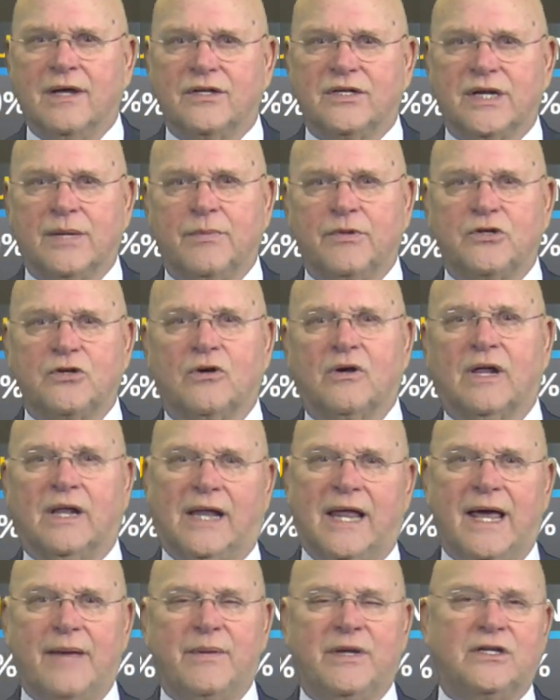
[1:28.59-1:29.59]
Temperature
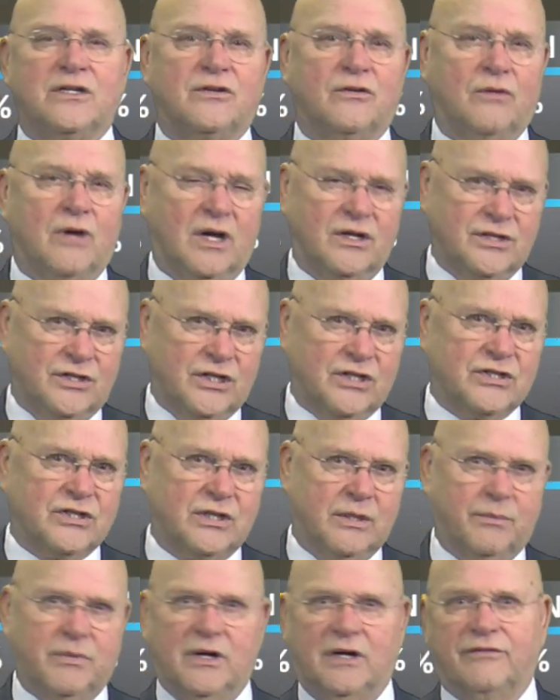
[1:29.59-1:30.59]
climbing to just
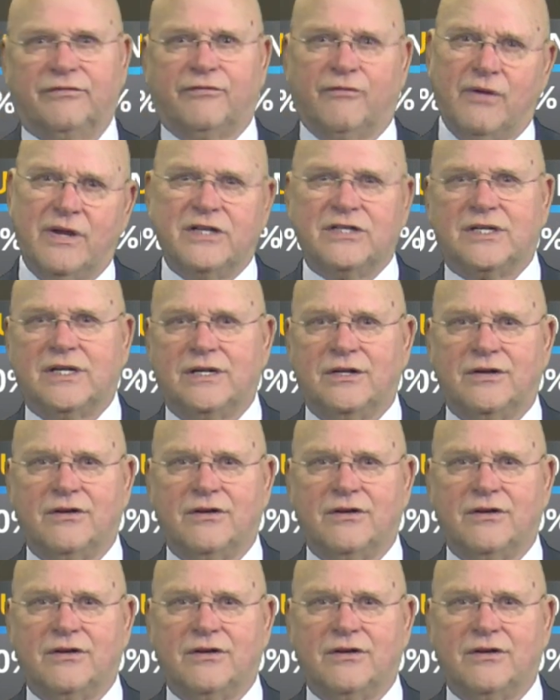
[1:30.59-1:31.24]
above freezing